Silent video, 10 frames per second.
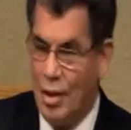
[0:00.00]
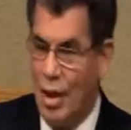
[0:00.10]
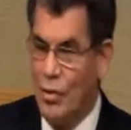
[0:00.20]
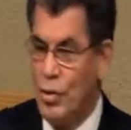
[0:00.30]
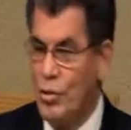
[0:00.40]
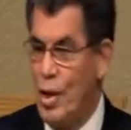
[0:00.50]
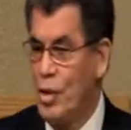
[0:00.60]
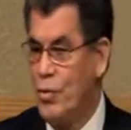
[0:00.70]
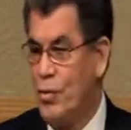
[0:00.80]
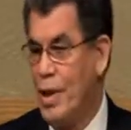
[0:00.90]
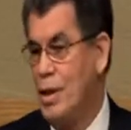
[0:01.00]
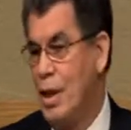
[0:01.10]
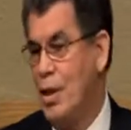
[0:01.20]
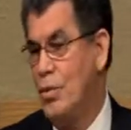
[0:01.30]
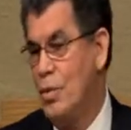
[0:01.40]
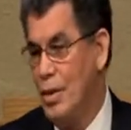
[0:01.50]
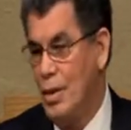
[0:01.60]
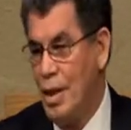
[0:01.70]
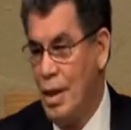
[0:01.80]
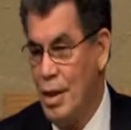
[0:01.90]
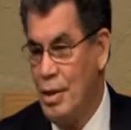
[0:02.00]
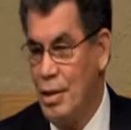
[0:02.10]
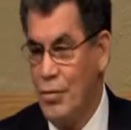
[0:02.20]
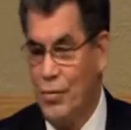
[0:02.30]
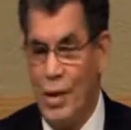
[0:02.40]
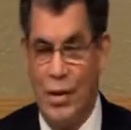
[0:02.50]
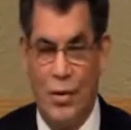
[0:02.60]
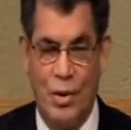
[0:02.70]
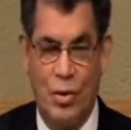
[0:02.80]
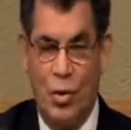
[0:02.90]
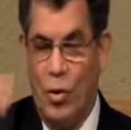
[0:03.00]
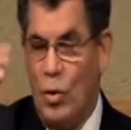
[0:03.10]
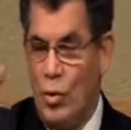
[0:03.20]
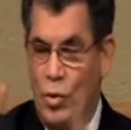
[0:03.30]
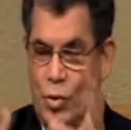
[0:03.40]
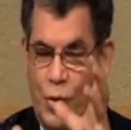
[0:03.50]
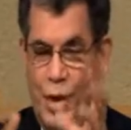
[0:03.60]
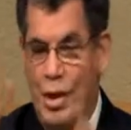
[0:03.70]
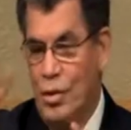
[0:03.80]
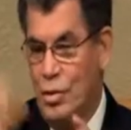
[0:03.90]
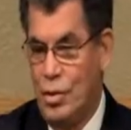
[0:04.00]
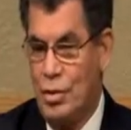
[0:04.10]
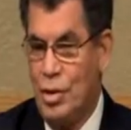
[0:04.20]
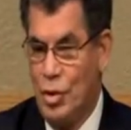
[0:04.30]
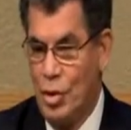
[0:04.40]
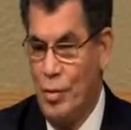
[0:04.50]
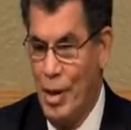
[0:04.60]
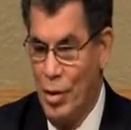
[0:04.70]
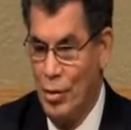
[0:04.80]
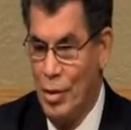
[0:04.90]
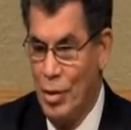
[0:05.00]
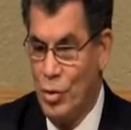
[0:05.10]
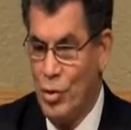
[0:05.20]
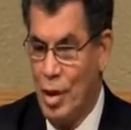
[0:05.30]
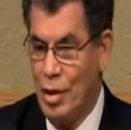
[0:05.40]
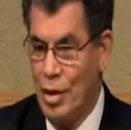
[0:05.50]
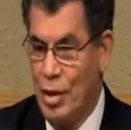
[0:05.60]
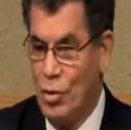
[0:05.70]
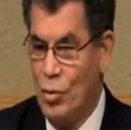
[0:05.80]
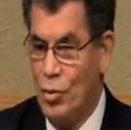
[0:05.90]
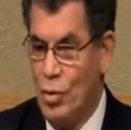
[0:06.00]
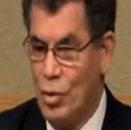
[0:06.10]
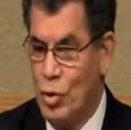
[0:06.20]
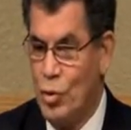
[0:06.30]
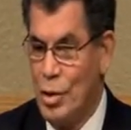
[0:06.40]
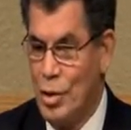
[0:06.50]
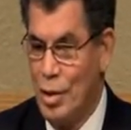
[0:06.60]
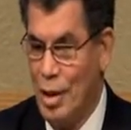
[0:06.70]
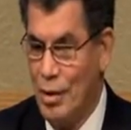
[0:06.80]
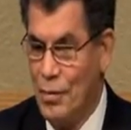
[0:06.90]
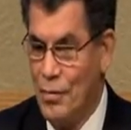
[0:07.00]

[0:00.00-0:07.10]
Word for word: I was trying to find out how do you figure this whole train system out so I can get to Switzerland.